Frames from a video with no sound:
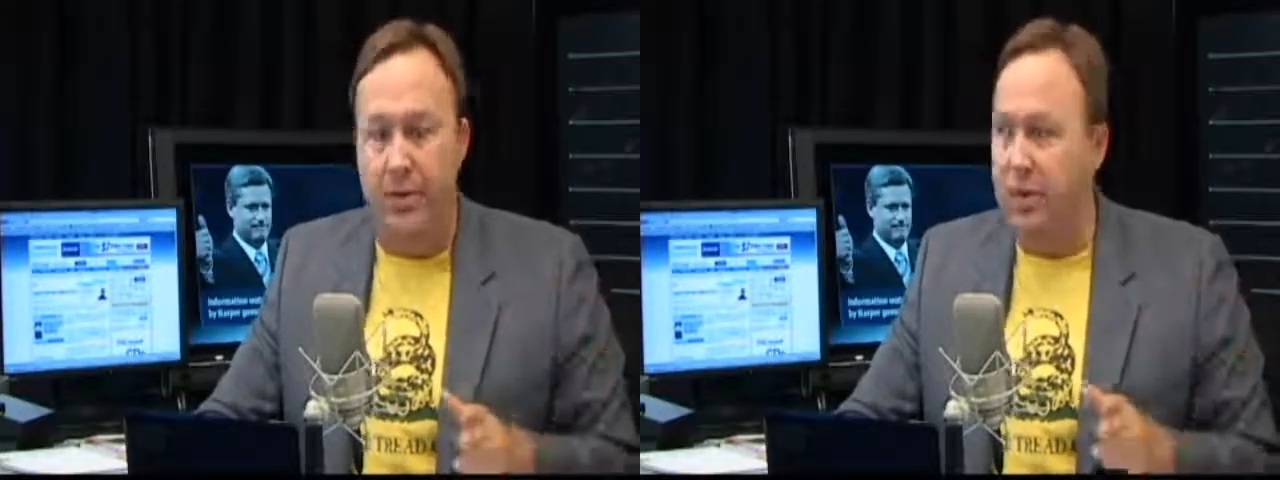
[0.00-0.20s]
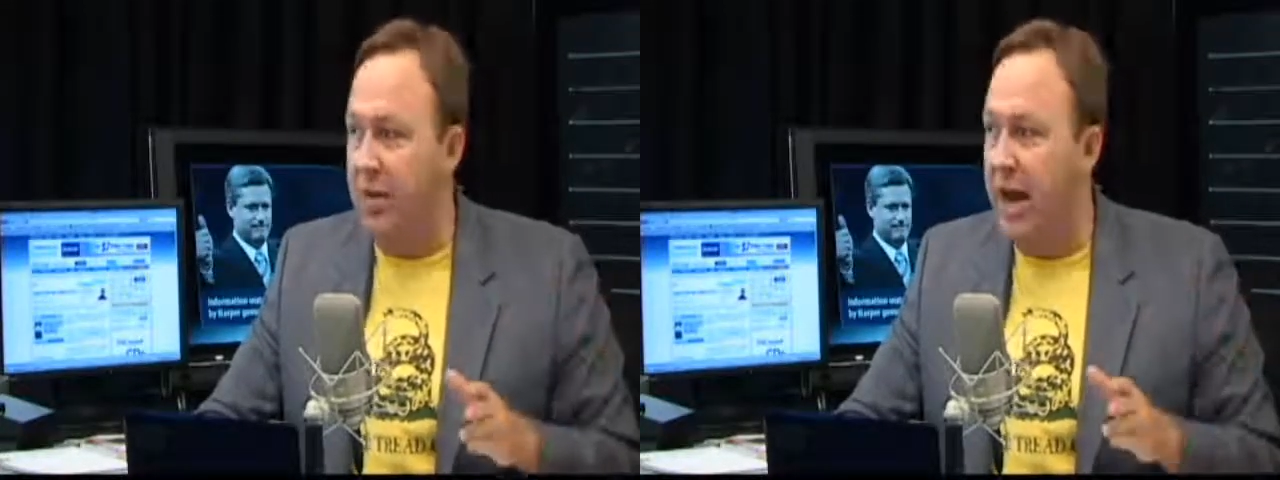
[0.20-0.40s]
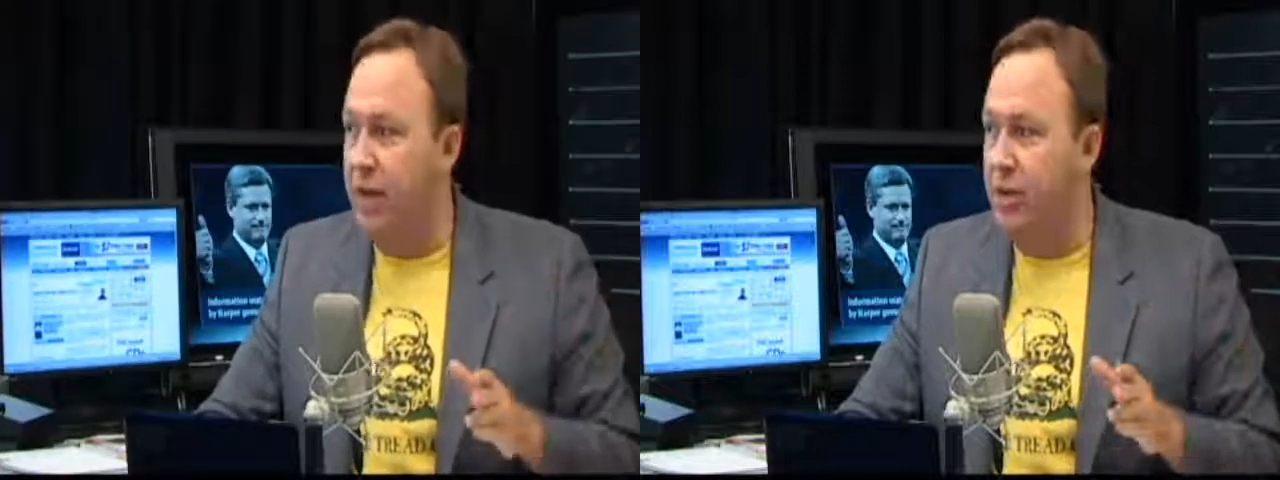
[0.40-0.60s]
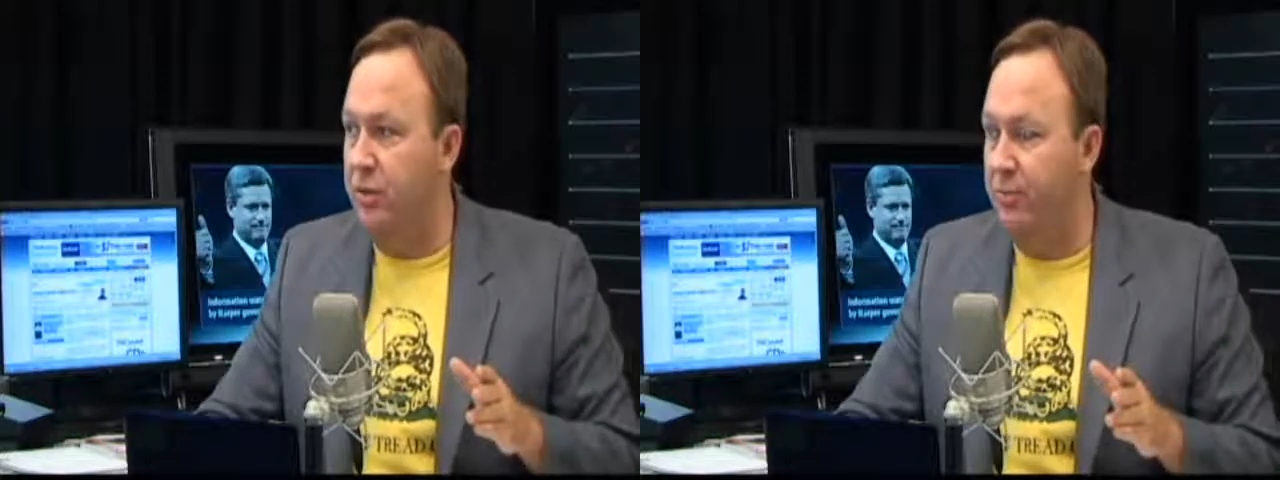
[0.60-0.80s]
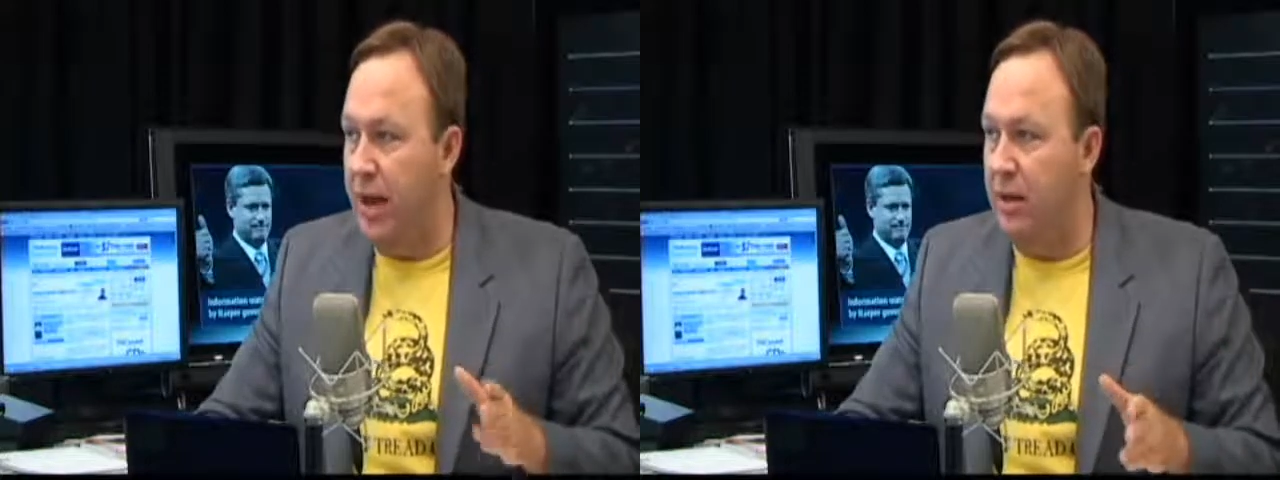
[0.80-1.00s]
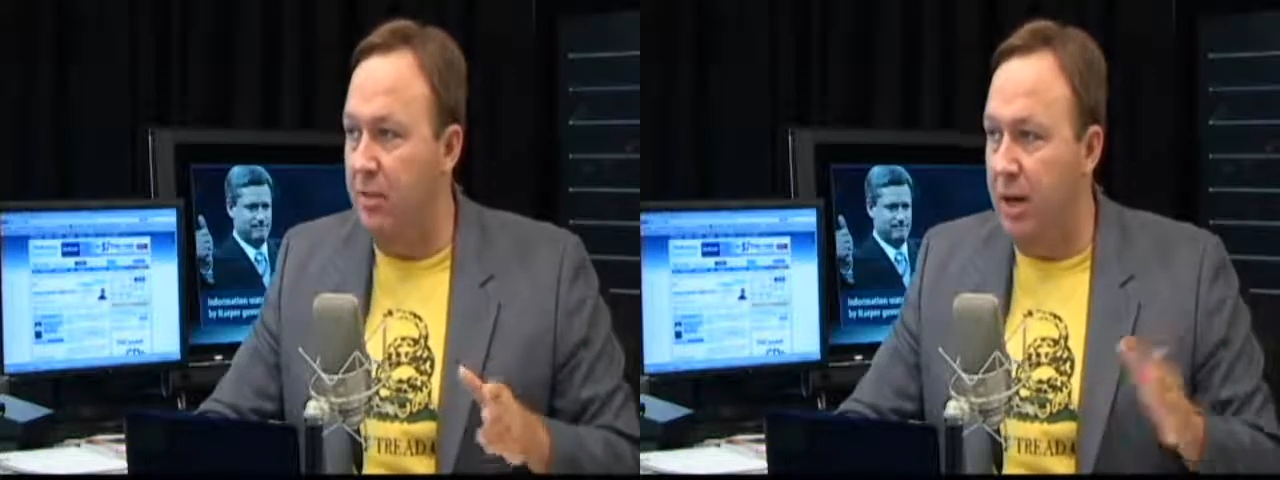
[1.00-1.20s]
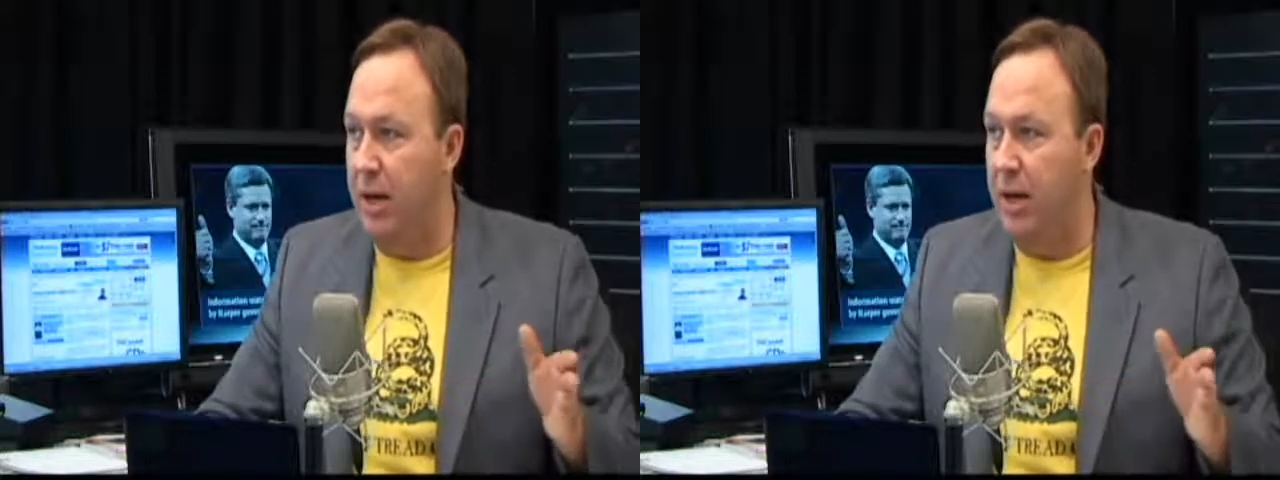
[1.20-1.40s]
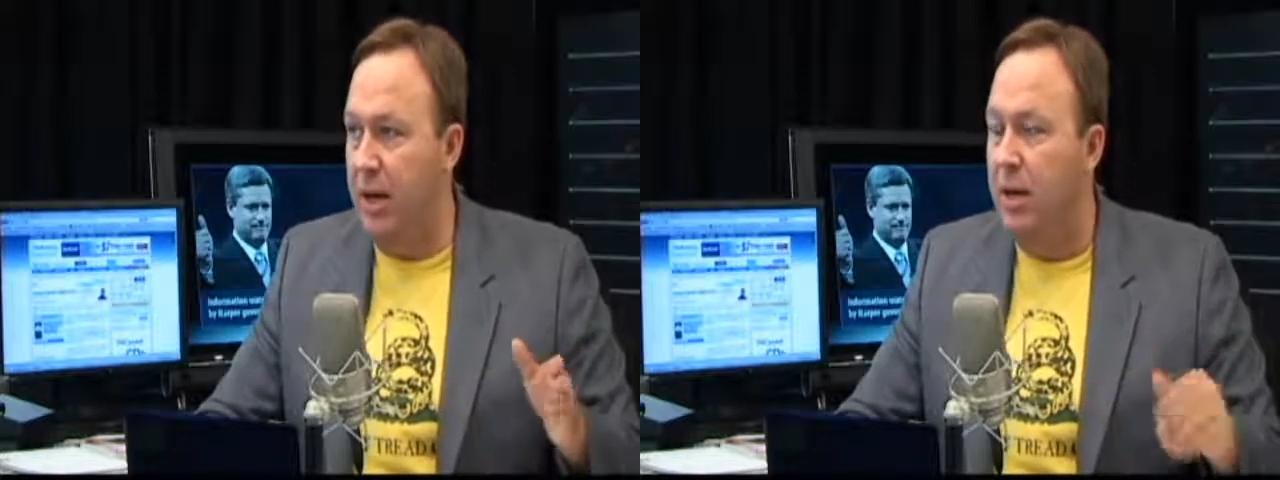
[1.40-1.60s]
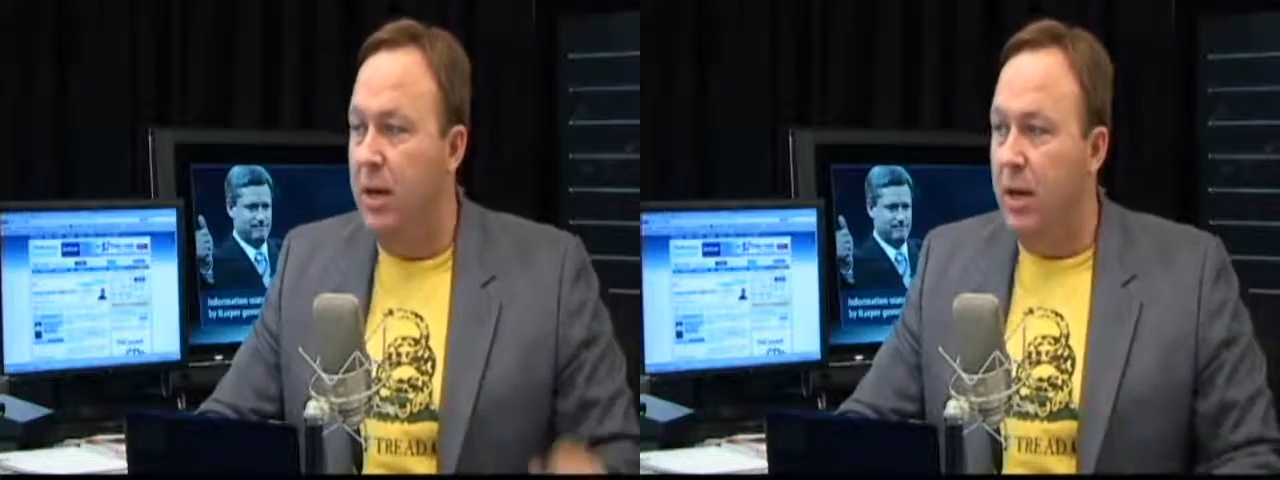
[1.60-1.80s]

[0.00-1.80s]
this staged event. The media